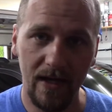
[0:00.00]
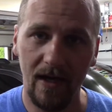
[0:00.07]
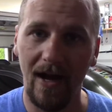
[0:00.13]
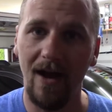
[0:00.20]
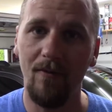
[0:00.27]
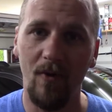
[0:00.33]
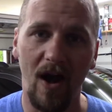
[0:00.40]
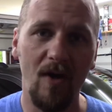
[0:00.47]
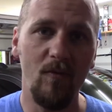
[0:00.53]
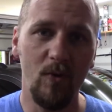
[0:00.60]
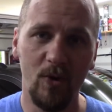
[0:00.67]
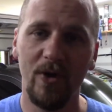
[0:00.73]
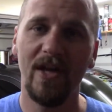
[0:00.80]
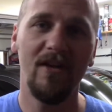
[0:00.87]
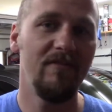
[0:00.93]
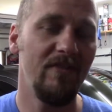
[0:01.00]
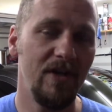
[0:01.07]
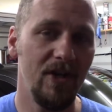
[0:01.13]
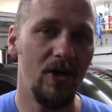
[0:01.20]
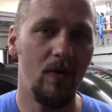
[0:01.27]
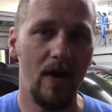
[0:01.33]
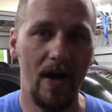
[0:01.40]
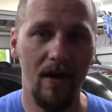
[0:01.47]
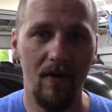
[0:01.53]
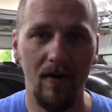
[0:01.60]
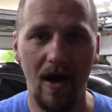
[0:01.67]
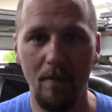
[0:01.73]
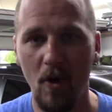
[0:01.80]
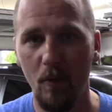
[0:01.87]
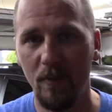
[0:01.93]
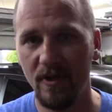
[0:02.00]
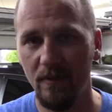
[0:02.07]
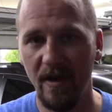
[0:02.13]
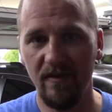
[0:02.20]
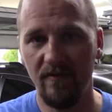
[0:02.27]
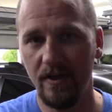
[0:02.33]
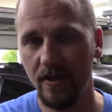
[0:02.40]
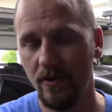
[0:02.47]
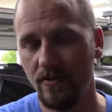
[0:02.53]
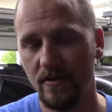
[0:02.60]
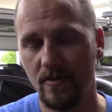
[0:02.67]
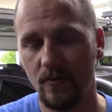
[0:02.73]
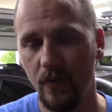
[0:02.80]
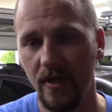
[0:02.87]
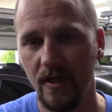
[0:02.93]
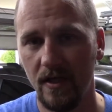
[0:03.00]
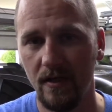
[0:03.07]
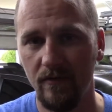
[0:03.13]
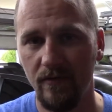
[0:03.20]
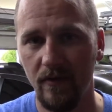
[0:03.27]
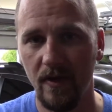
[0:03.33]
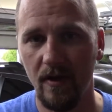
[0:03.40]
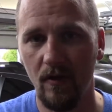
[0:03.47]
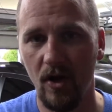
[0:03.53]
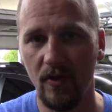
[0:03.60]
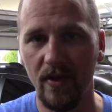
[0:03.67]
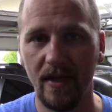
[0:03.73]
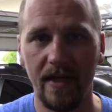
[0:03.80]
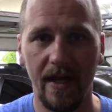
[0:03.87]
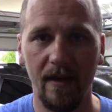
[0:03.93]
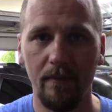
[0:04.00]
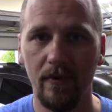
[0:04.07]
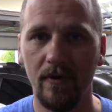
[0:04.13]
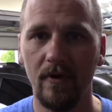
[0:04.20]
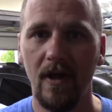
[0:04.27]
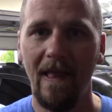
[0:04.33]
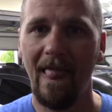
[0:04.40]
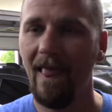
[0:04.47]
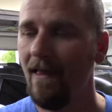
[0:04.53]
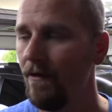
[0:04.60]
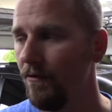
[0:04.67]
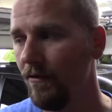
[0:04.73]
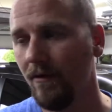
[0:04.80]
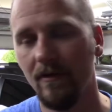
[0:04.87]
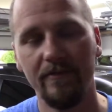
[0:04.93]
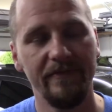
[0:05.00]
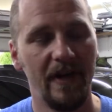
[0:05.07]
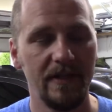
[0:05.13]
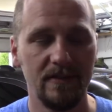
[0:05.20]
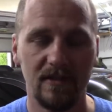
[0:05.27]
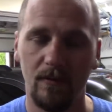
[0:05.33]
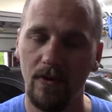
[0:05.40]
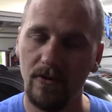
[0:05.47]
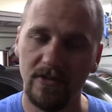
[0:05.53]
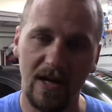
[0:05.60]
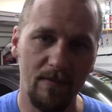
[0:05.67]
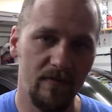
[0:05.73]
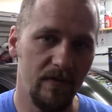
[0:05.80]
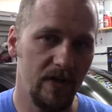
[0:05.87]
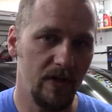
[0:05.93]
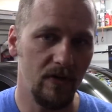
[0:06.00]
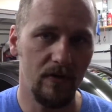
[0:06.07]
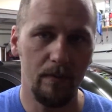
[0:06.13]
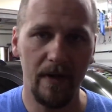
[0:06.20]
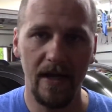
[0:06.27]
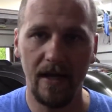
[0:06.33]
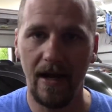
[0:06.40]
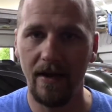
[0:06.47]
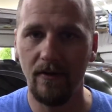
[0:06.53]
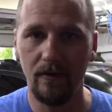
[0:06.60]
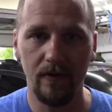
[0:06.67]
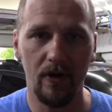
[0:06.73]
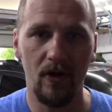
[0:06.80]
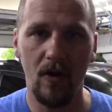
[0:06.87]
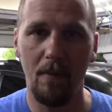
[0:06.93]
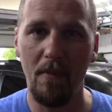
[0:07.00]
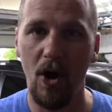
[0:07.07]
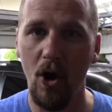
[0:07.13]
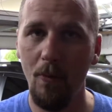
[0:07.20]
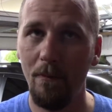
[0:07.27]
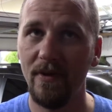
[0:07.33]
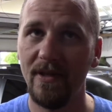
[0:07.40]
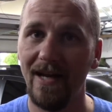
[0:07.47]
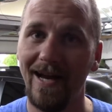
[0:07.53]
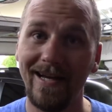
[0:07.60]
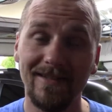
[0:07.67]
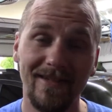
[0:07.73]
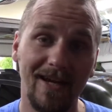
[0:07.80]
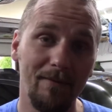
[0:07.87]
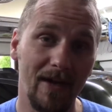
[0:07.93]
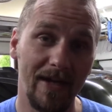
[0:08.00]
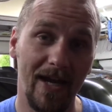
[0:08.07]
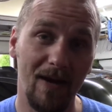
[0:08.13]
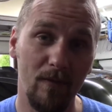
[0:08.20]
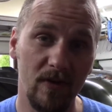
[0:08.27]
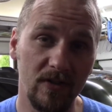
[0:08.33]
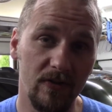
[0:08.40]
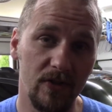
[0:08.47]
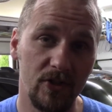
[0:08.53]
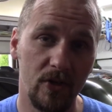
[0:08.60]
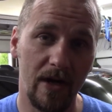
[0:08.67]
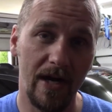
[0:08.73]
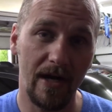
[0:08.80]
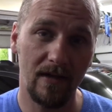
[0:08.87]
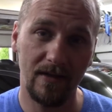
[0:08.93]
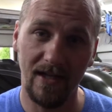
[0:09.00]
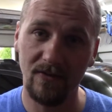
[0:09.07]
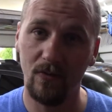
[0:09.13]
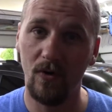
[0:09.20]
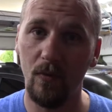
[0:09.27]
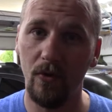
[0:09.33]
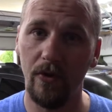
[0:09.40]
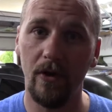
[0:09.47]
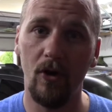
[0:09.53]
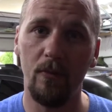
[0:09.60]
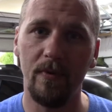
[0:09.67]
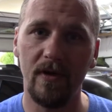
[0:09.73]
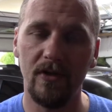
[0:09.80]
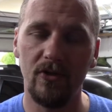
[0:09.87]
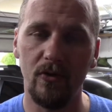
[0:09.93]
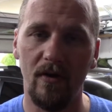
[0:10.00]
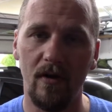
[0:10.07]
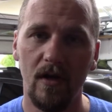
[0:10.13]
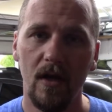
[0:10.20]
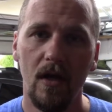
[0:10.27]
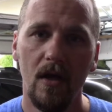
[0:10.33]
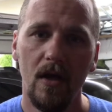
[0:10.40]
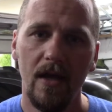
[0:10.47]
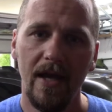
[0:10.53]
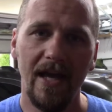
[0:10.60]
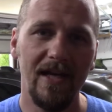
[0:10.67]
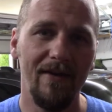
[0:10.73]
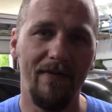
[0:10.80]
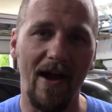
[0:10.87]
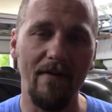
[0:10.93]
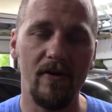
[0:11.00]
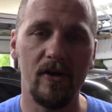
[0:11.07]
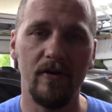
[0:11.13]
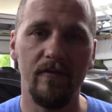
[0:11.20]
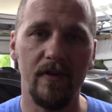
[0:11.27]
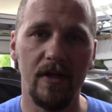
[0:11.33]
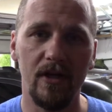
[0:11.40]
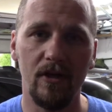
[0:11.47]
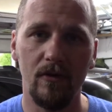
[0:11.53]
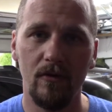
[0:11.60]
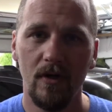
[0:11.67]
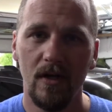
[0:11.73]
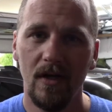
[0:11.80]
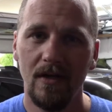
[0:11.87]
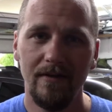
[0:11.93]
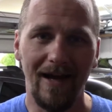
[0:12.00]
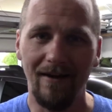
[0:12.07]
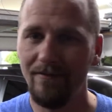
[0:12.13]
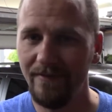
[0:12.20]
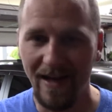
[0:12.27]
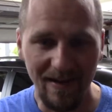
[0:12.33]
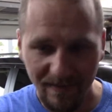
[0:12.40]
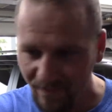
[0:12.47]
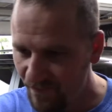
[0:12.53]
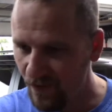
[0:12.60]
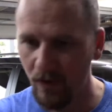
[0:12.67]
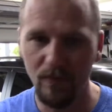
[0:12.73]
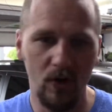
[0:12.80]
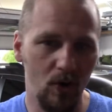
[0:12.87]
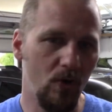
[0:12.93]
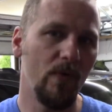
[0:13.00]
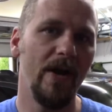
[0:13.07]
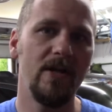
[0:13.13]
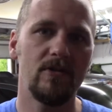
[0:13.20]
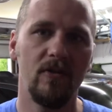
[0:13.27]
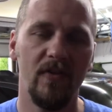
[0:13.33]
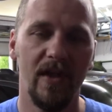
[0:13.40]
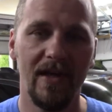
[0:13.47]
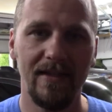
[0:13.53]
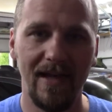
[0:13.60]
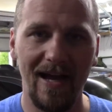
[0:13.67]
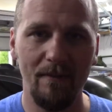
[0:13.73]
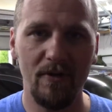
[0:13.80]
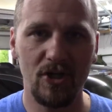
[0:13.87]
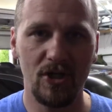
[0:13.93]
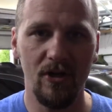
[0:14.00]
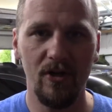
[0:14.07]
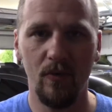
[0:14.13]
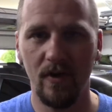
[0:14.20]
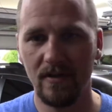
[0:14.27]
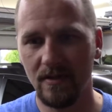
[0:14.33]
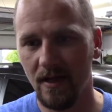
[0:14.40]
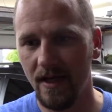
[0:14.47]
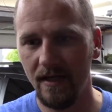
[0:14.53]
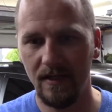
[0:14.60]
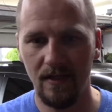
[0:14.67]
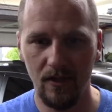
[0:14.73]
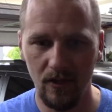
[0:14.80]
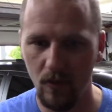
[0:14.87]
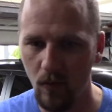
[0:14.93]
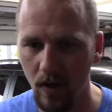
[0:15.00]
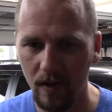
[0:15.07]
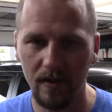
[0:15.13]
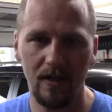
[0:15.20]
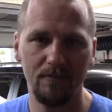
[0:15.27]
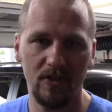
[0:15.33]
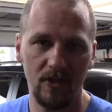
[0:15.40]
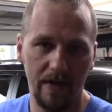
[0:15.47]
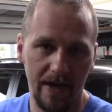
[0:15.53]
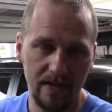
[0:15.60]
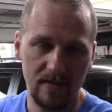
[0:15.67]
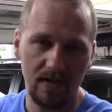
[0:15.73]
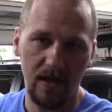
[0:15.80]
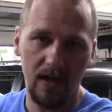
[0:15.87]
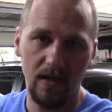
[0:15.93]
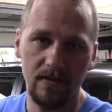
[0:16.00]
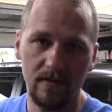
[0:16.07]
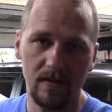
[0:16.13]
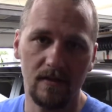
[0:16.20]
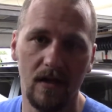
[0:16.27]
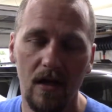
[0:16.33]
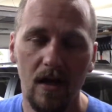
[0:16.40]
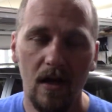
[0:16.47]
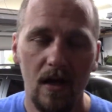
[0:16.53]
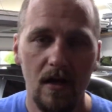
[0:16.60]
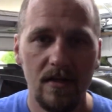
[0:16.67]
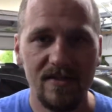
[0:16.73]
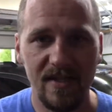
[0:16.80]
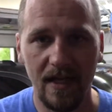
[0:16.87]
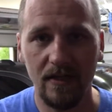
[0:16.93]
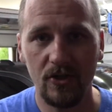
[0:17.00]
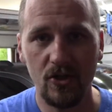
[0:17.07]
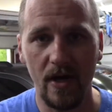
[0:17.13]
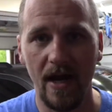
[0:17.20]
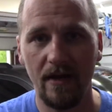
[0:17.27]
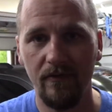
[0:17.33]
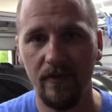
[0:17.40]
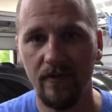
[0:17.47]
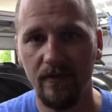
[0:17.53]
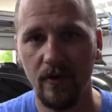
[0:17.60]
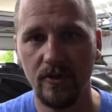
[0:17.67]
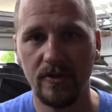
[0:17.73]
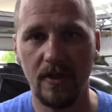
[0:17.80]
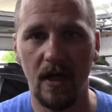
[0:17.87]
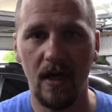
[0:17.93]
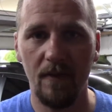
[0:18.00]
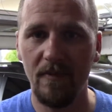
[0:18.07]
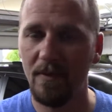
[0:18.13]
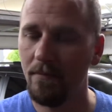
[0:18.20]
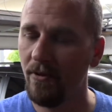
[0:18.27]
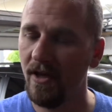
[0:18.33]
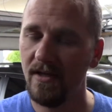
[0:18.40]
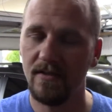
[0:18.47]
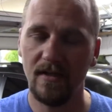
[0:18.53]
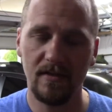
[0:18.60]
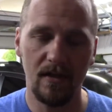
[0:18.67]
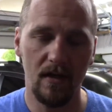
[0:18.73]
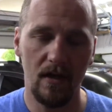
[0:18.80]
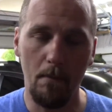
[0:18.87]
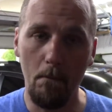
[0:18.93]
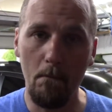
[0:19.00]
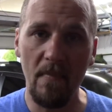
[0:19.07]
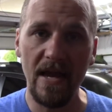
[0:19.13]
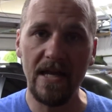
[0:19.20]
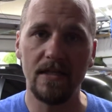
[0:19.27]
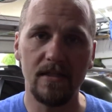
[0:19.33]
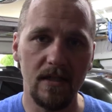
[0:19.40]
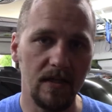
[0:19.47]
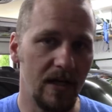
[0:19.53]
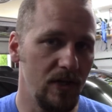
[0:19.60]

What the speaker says: I will get a video out. I'm hoping to make videos this weekend on the camper, or find some other type of video to make. I don't know. I'm hoping that I can take my camera into the track. That's really hoping, and do a Indy 500 video. Not film the whole race or anything like that, but show you what it's like, you know, walking up the grandstands and seeing the track for the first time. That place is amazing.